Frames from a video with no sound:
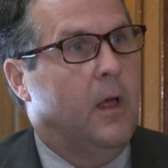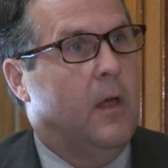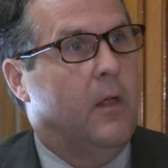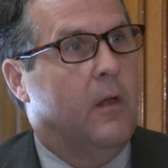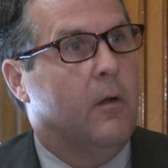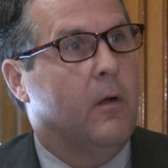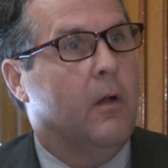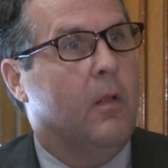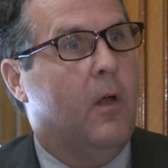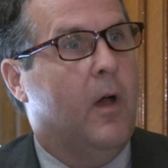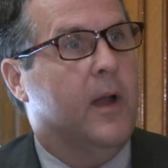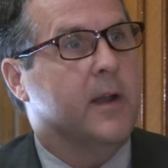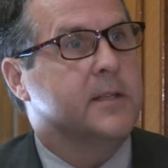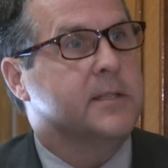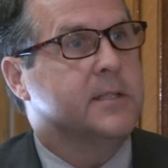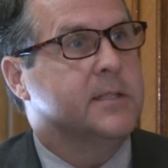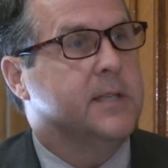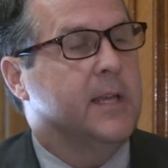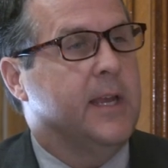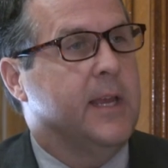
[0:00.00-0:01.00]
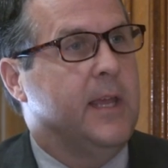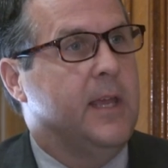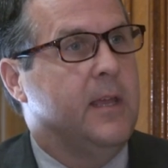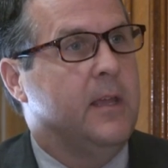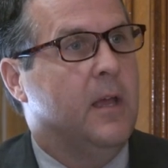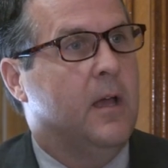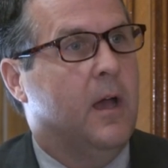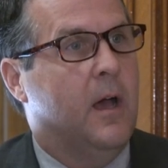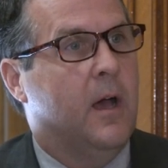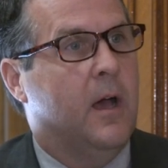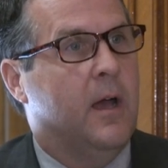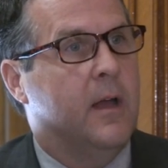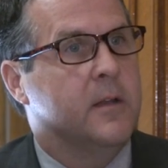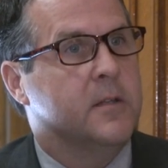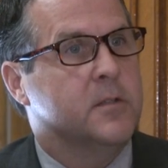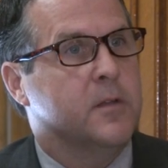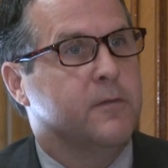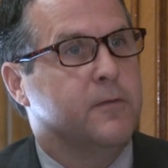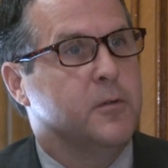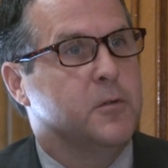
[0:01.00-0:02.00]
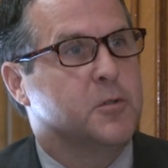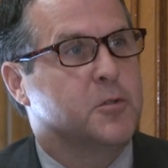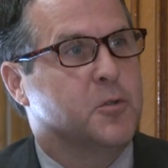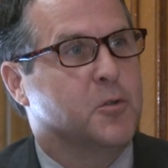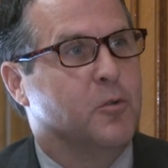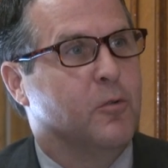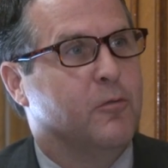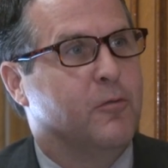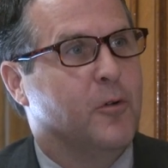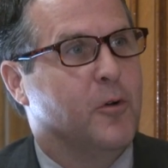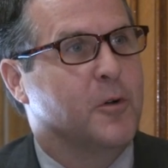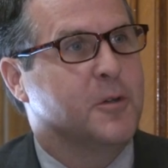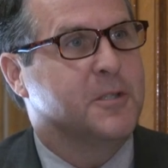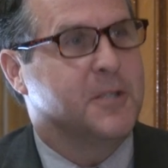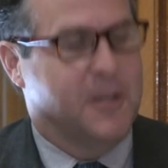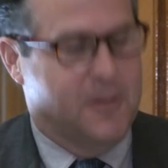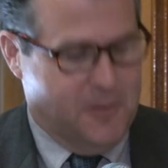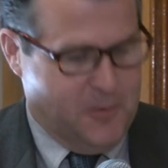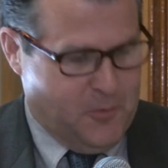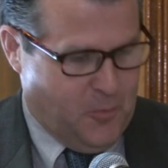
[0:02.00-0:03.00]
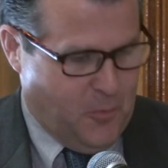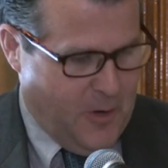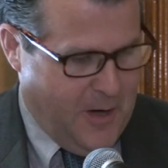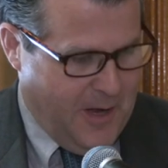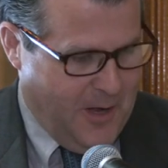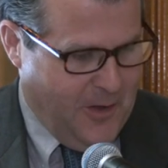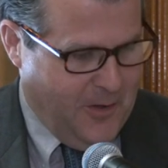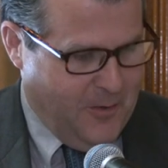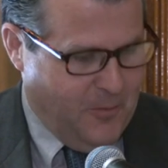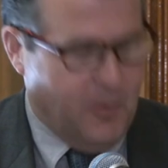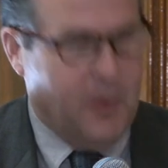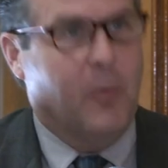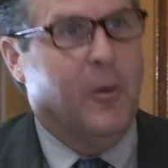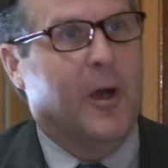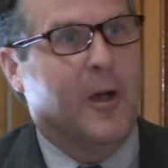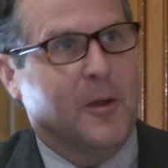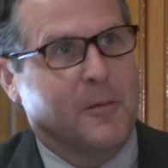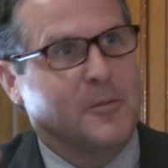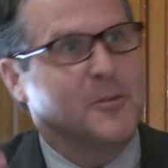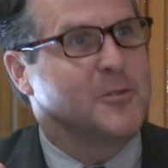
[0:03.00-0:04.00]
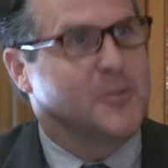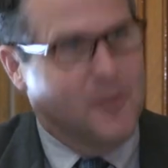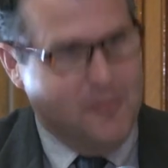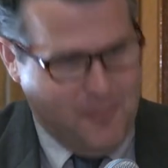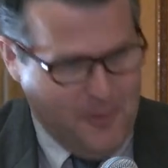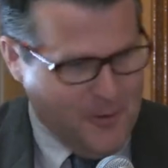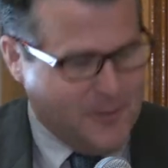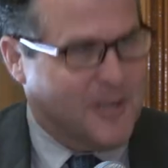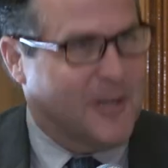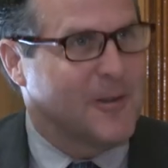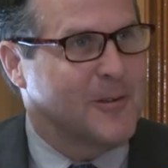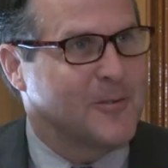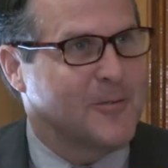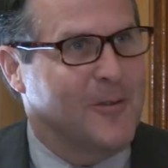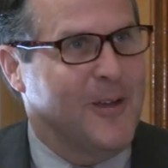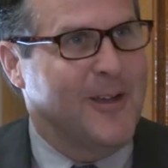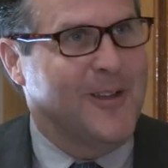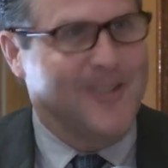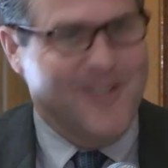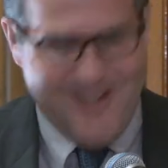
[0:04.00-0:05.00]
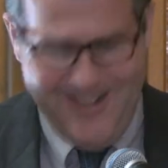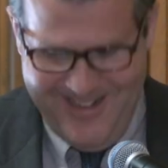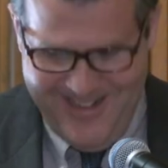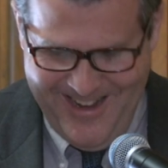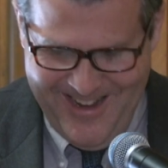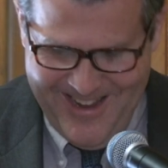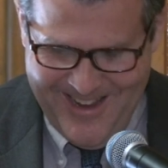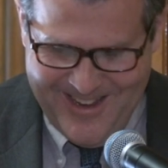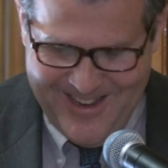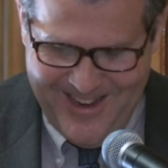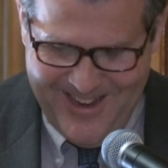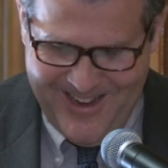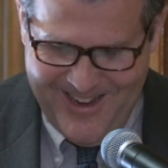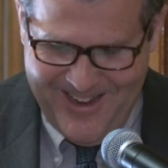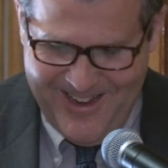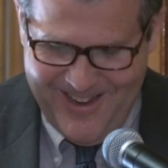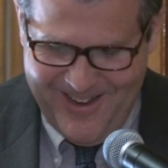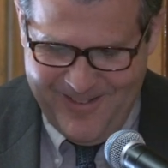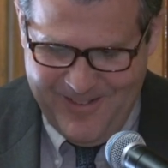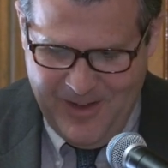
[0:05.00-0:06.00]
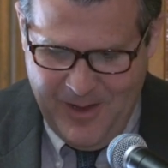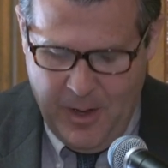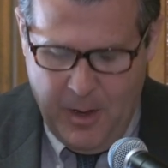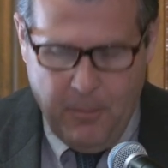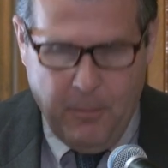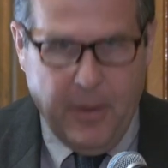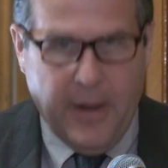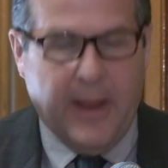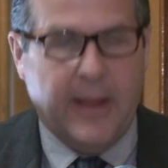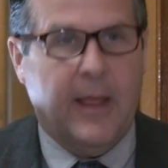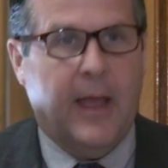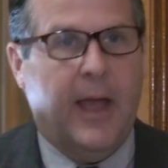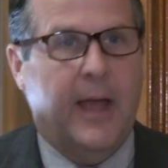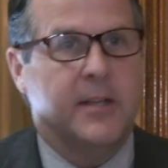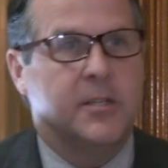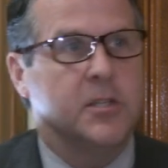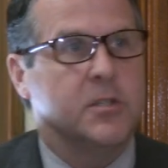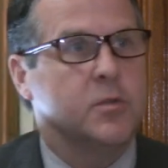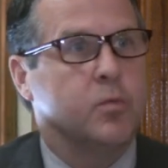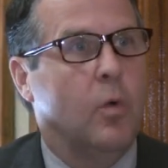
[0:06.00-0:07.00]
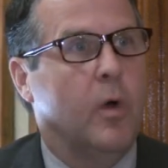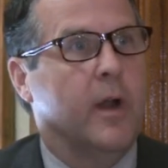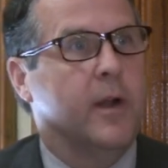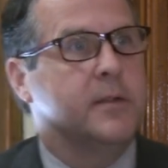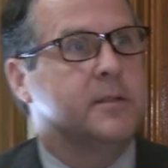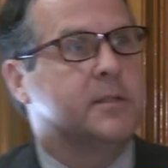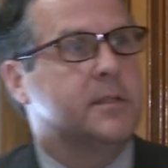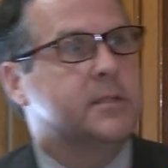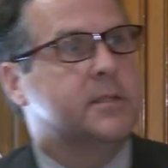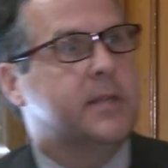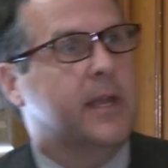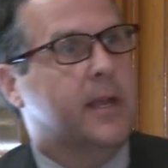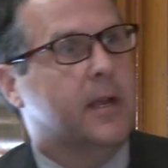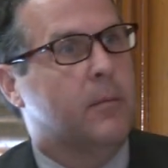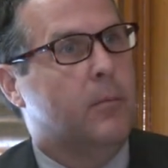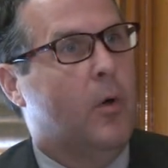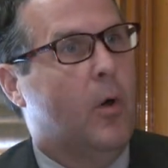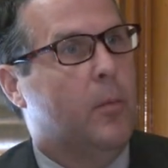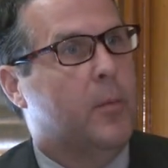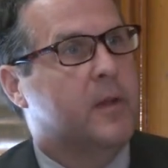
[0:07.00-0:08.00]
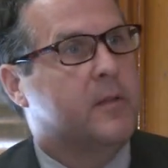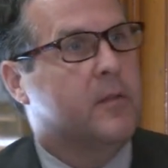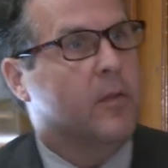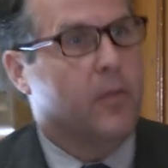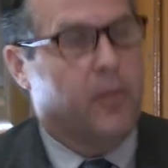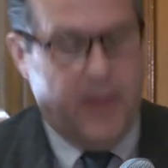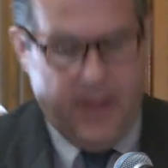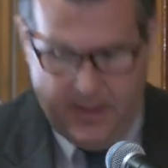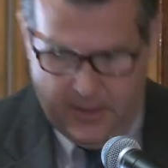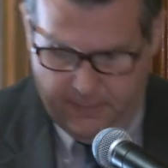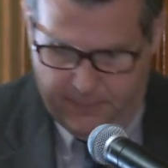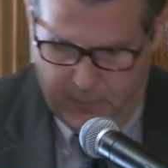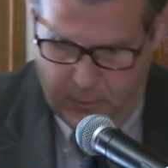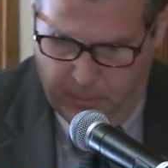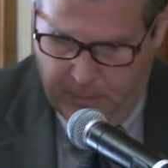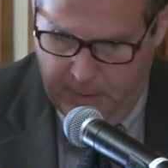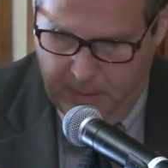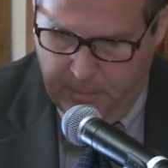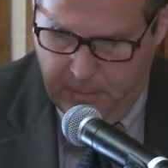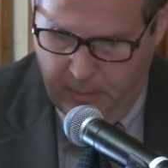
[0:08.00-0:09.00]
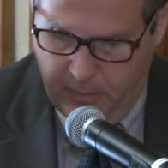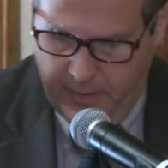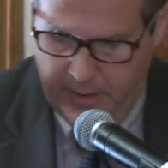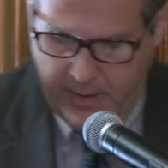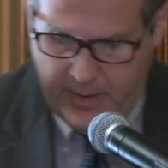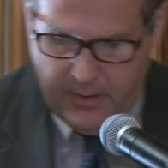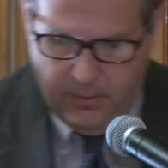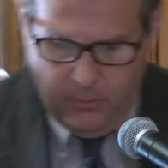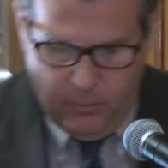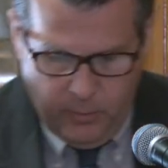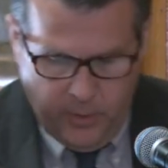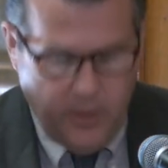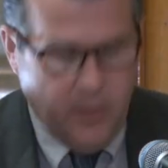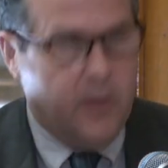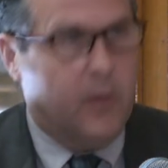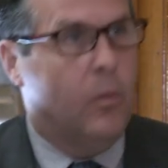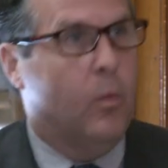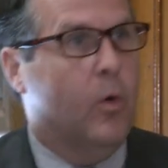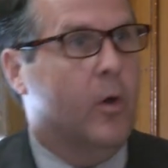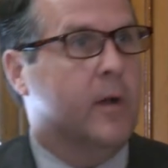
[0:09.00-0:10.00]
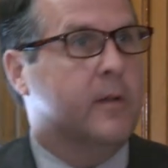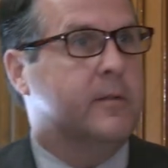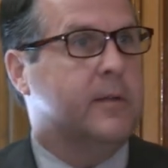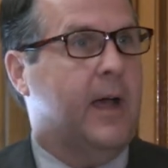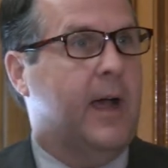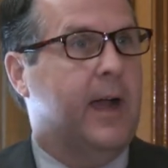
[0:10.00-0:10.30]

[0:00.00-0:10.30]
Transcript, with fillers: there are a lot of city, uh, and there's a few school folks here as well. We welcome the school folks here as well, right? Uh, but I, I just want to just take a moment to thank a few people that really worked